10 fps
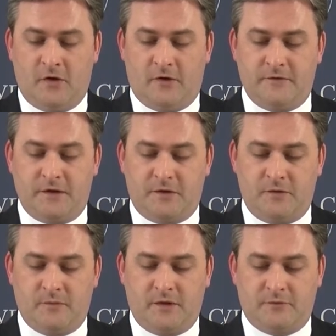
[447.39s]
of the
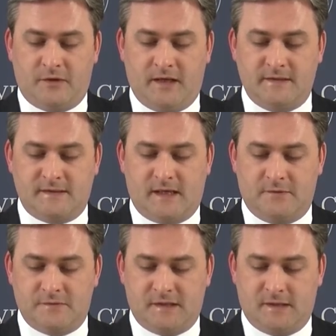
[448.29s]
Human Rights
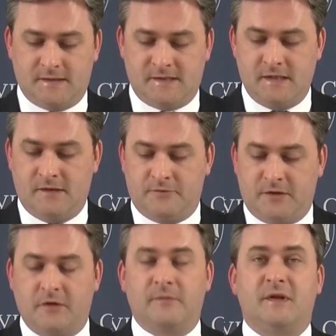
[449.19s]
Council's
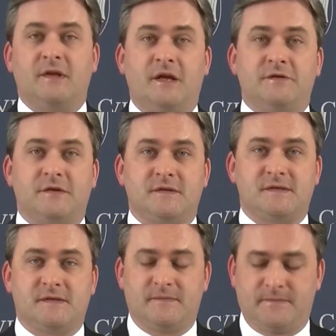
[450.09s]
recommendations.